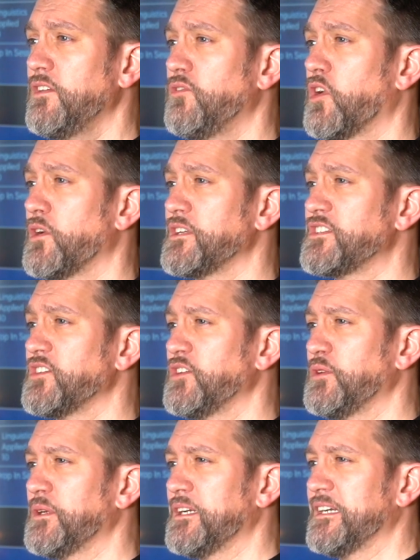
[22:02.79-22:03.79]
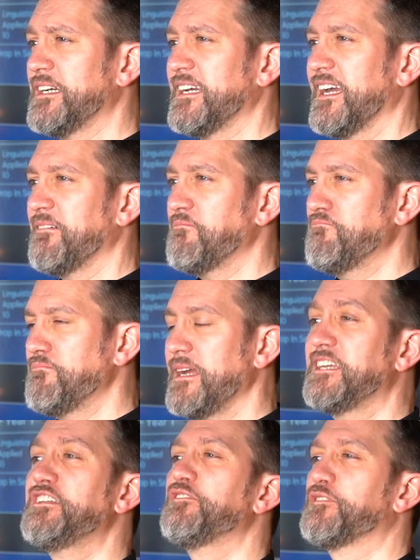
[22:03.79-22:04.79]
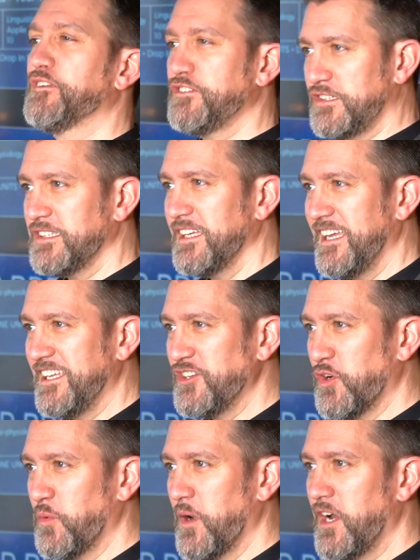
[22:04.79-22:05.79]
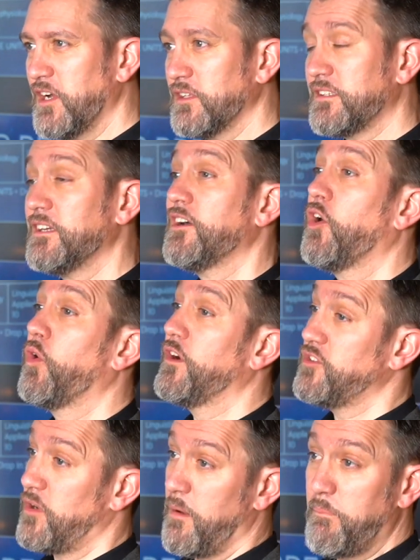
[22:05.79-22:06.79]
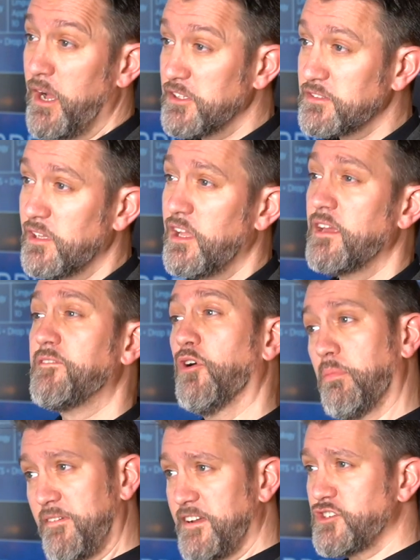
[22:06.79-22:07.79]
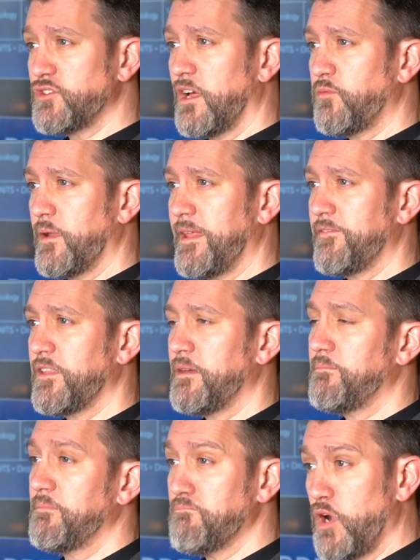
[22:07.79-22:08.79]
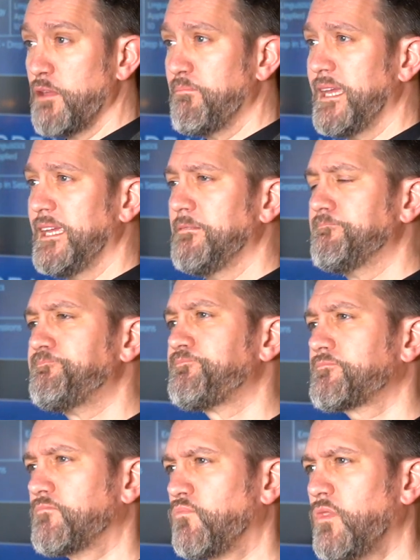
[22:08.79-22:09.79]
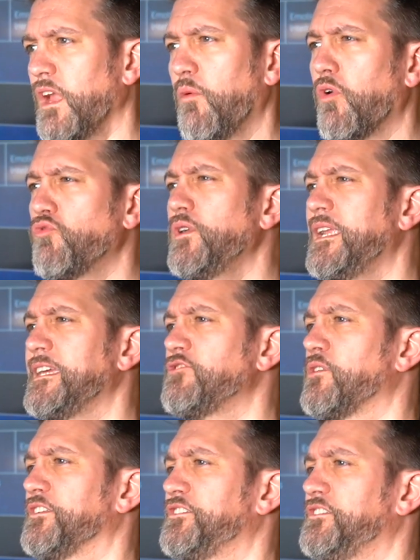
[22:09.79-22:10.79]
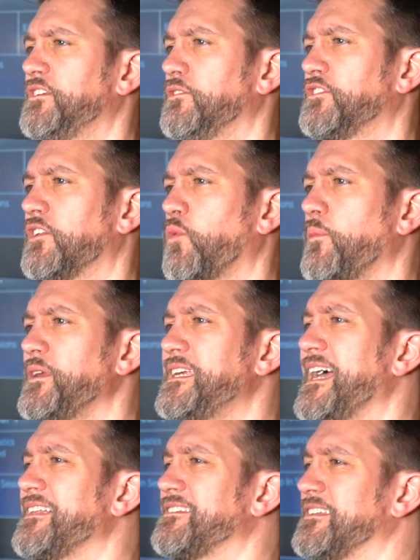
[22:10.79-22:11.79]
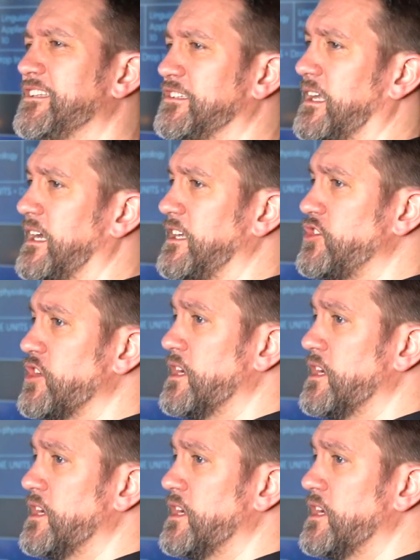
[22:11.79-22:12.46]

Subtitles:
going to make a difference in your world or in your own personal life or professional life, whatever that might be, and what really interests you, so that when we get to this stage,